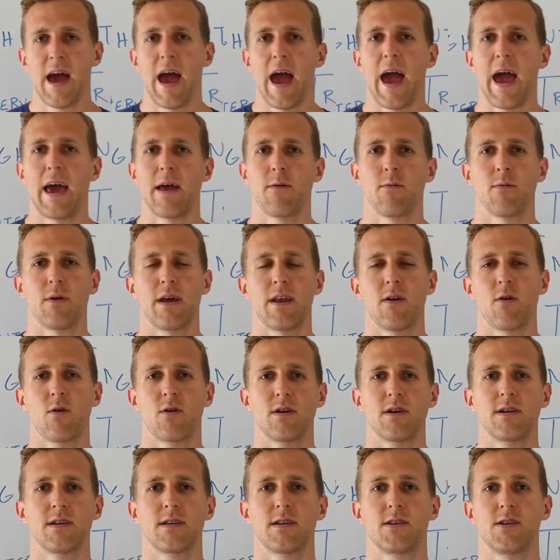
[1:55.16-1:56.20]
And in
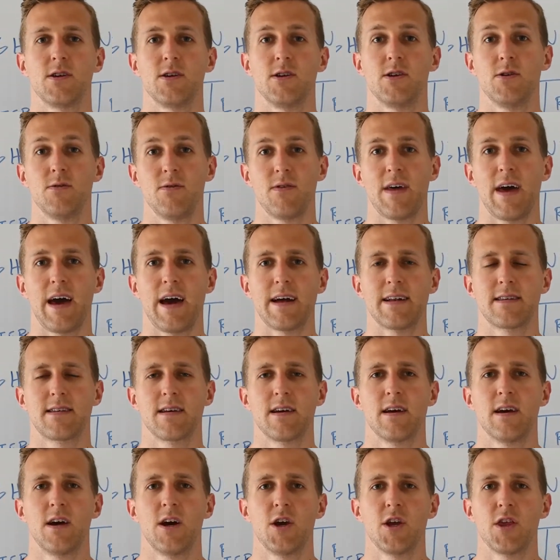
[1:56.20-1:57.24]
order to do that,
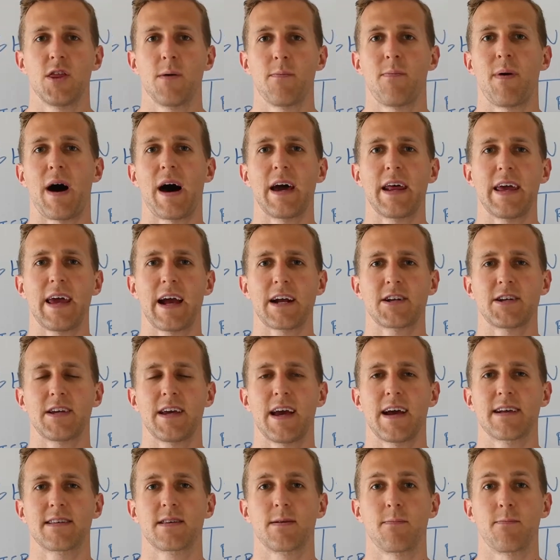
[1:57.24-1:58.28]
the body actually
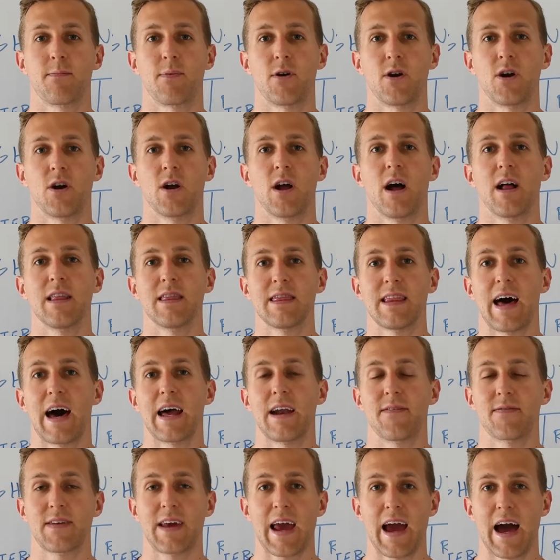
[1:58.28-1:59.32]
has to burn a lot
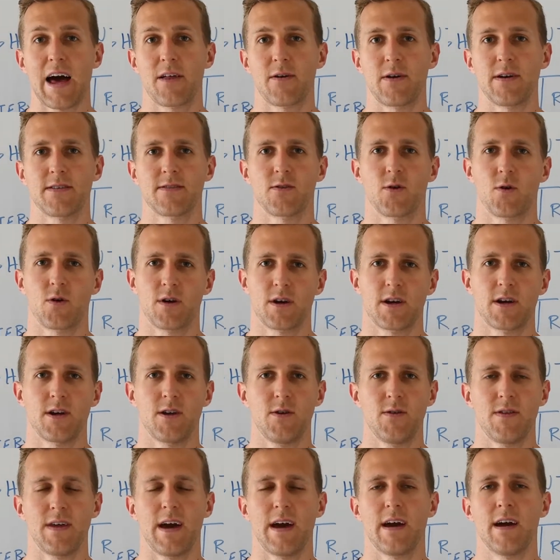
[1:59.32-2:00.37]
of calories in order to
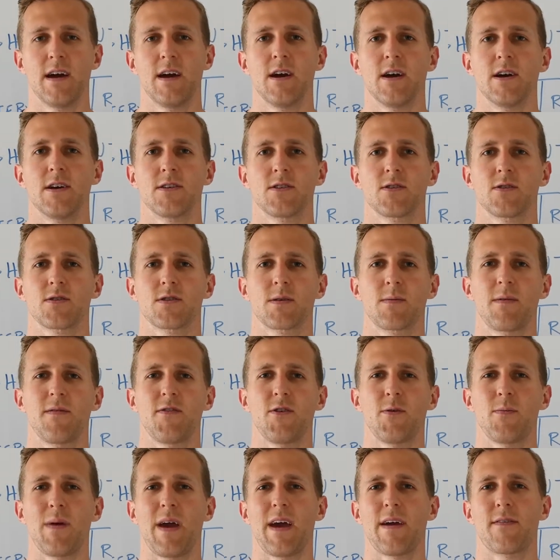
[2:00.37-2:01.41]
do that. So some of
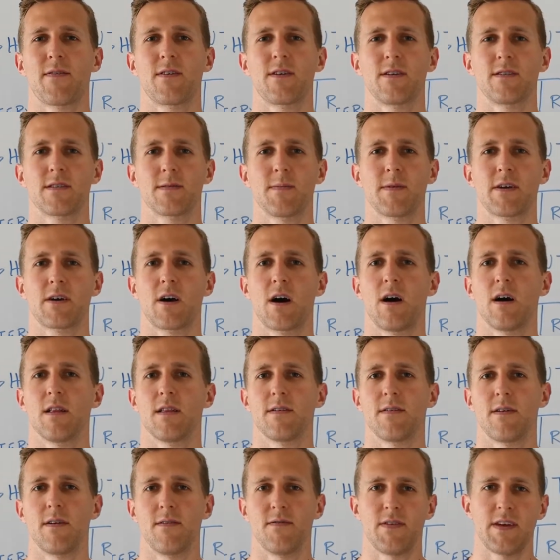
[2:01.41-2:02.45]
you may have heard something
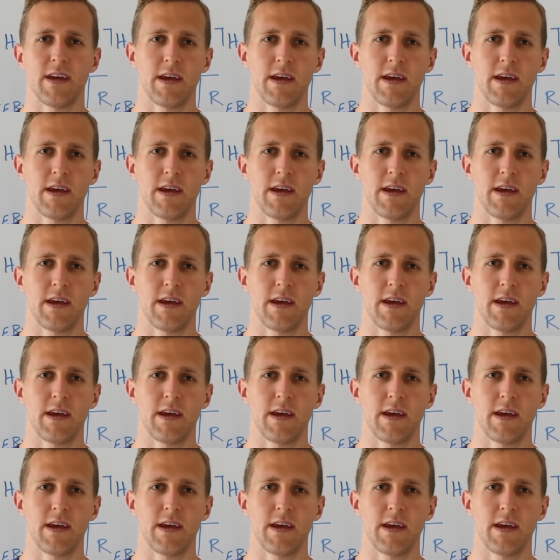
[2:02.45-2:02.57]
called of